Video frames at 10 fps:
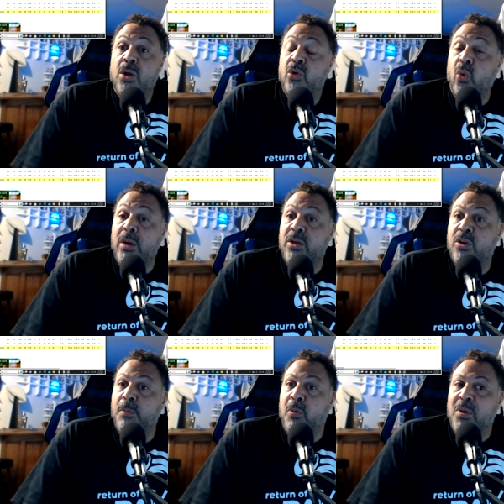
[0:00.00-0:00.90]

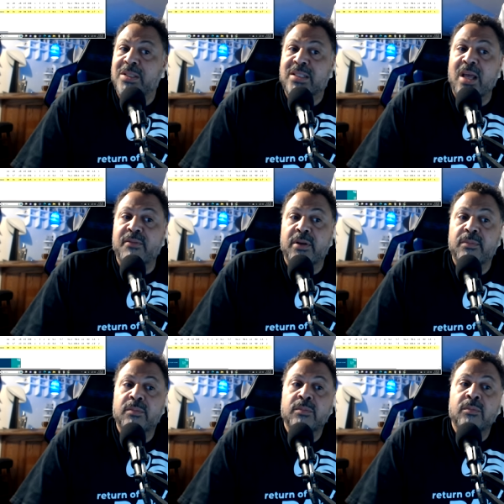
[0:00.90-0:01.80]
22.7.
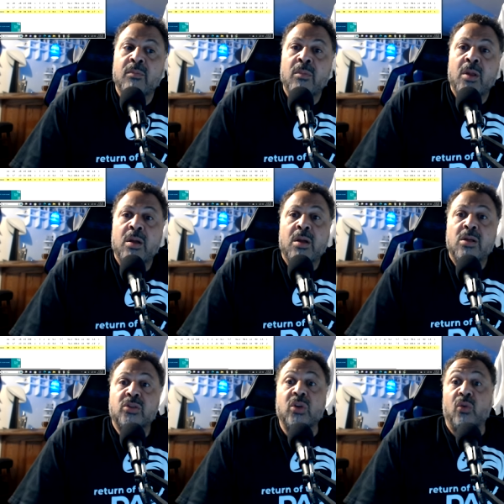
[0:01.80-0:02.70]
So